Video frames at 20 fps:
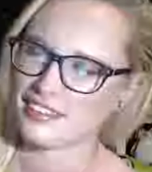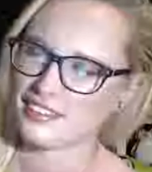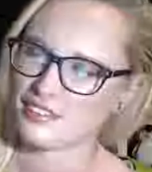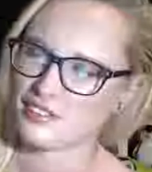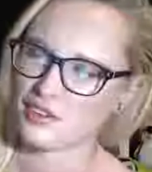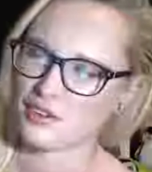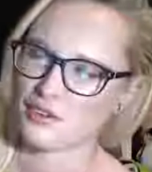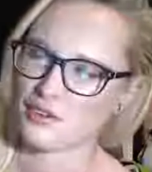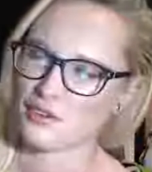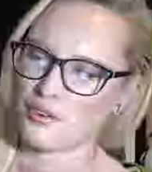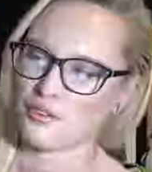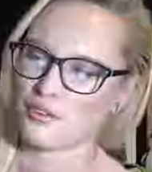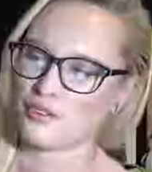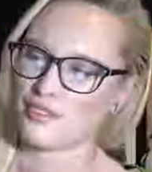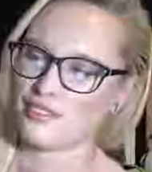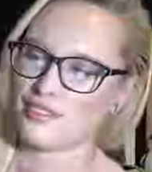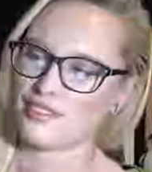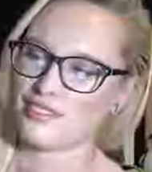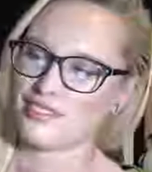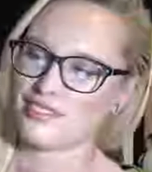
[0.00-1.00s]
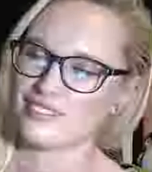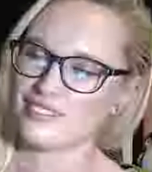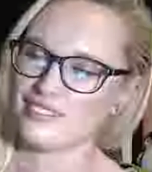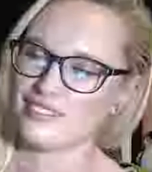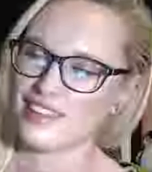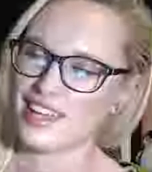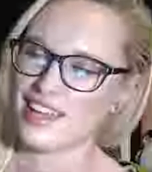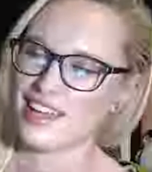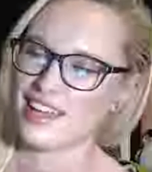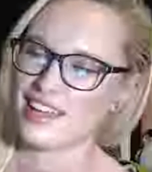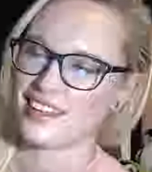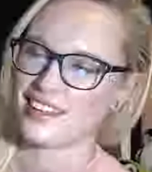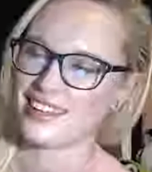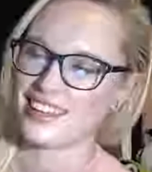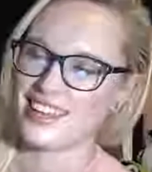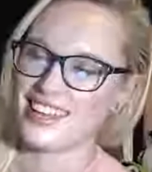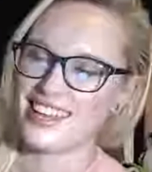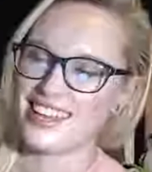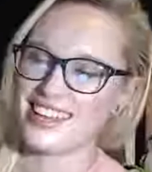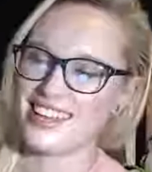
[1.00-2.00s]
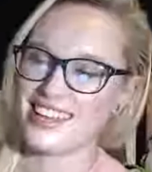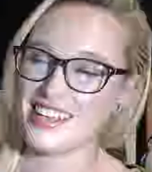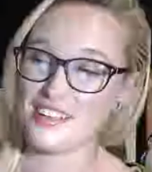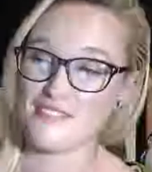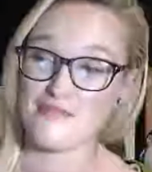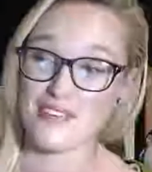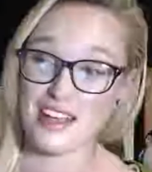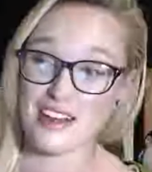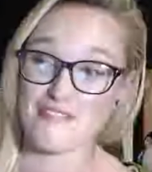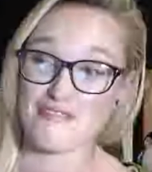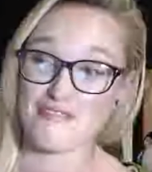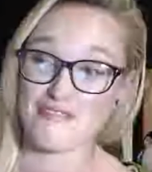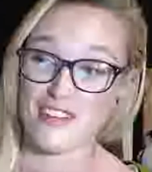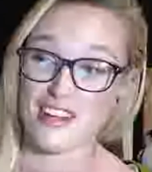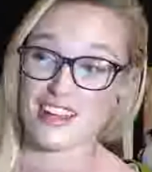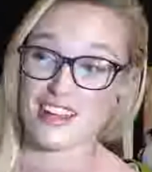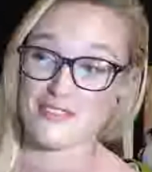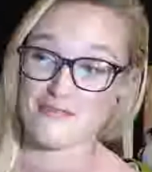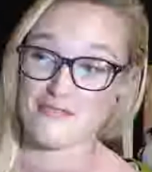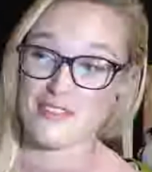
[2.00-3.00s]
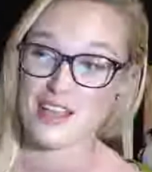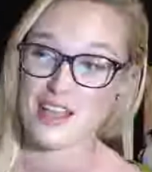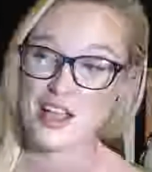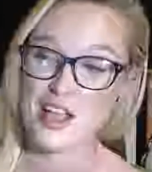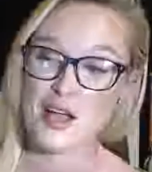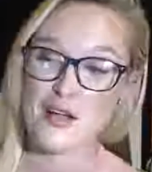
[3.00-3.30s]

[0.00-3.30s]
So yeah, you better fucking